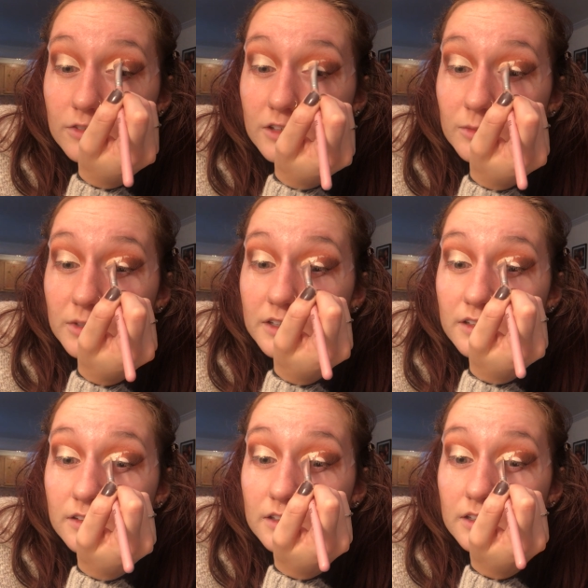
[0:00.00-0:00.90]
anybody
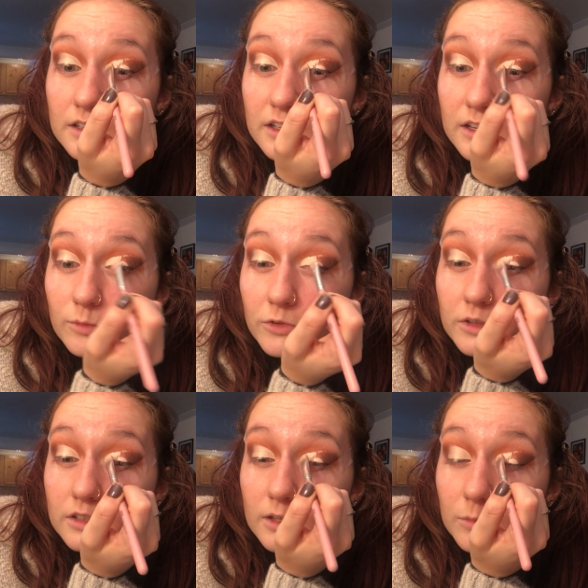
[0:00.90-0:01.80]
has any camera
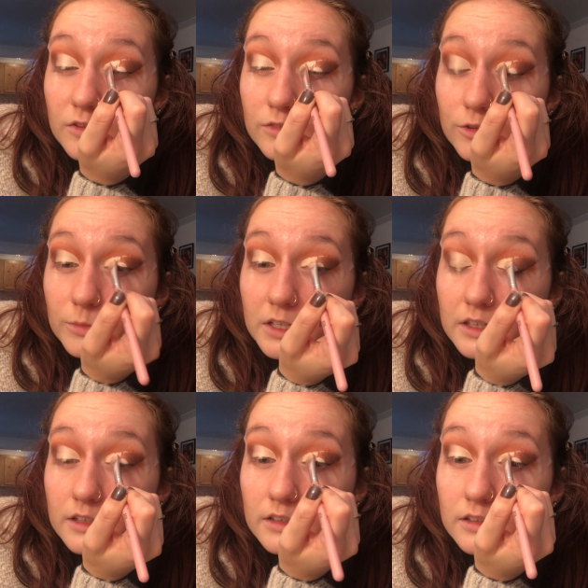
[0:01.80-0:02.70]
tips for
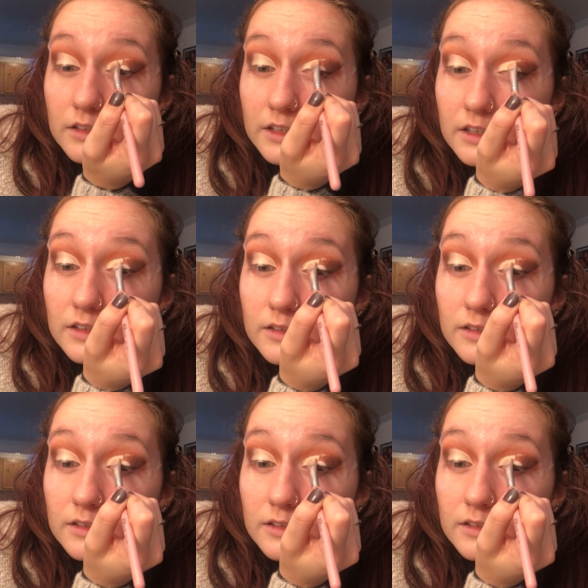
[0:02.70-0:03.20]
me and like